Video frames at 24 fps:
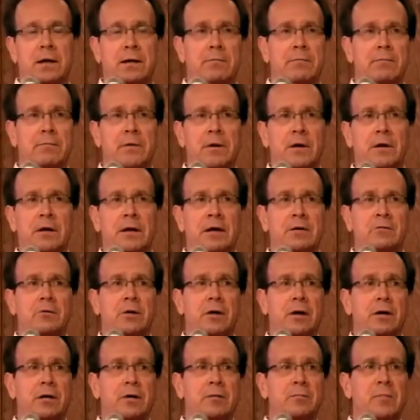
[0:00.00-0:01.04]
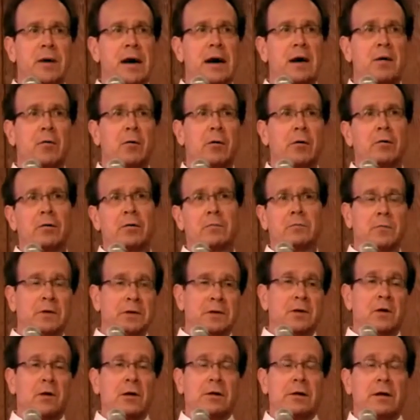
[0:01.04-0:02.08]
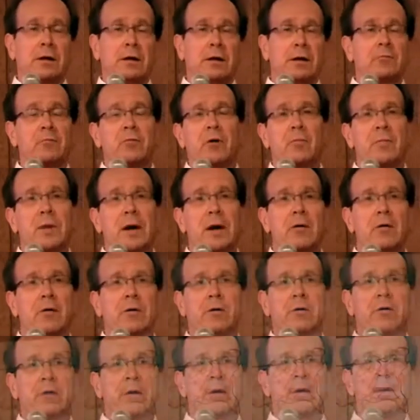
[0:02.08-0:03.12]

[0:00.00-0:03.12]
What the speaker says: the electric power, what's called the electric power grid.